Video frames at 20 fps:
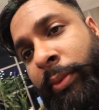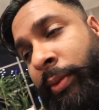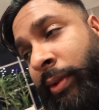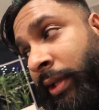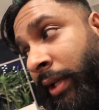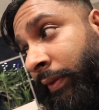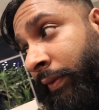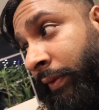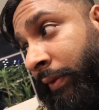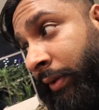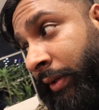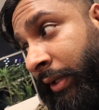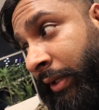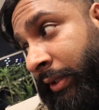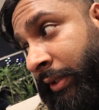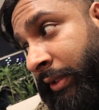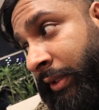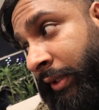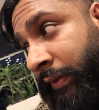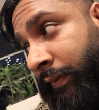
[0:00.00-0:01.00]
we're gonna have a get
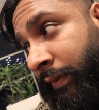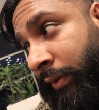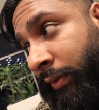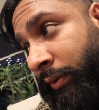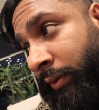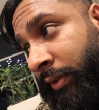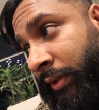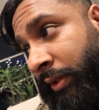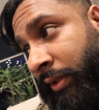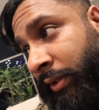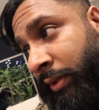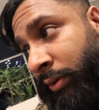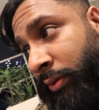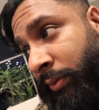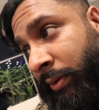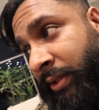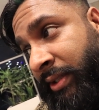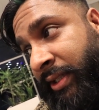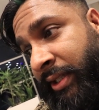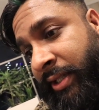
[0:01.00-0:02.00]
together on
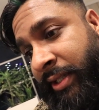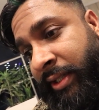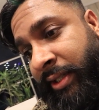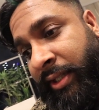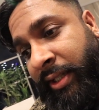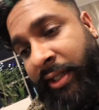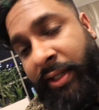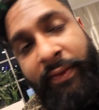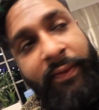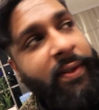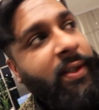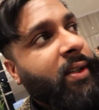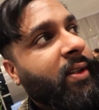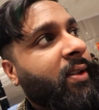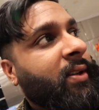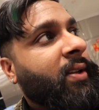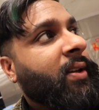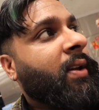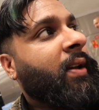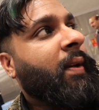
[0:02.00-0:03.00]
22nd evening,
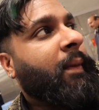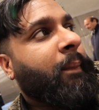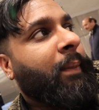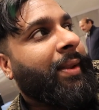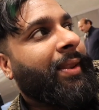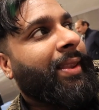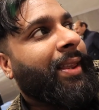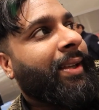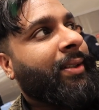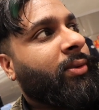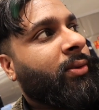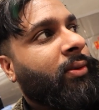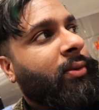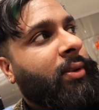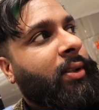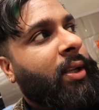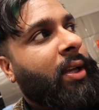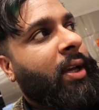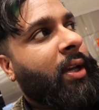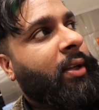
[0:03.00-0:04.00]
but that's not
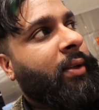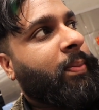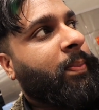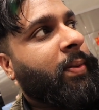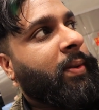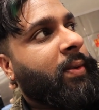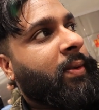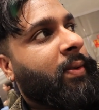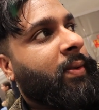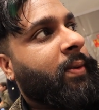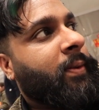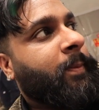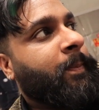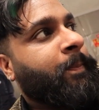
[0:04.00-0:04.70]
gonna happen.